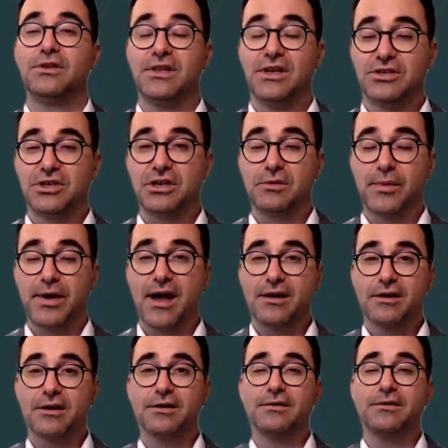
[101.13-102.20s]
To the Digital
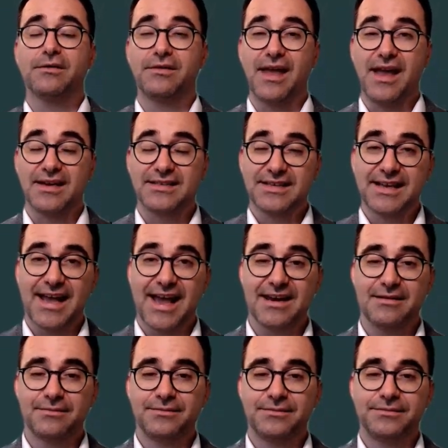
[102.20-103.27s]
Banker, thanks
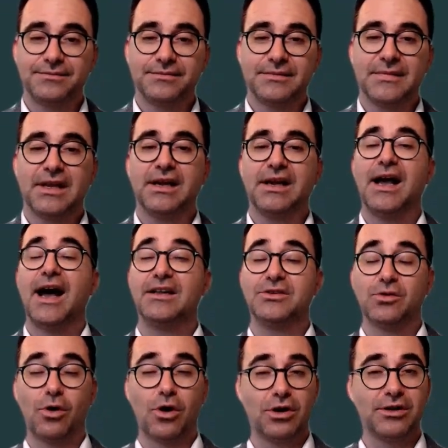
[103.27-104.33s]
again,
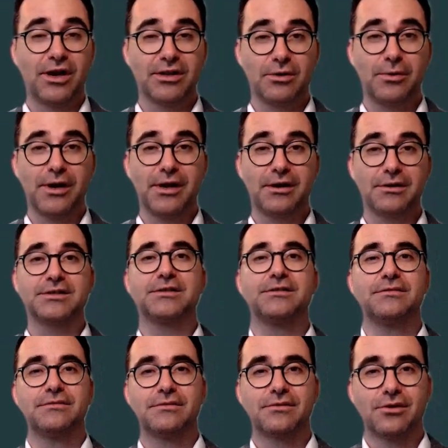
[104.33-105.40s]
and to all the other
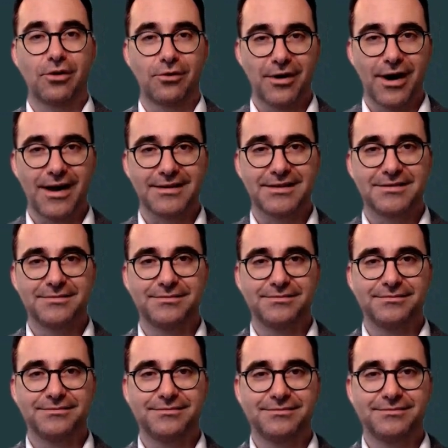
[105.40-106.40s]
winners, congrats.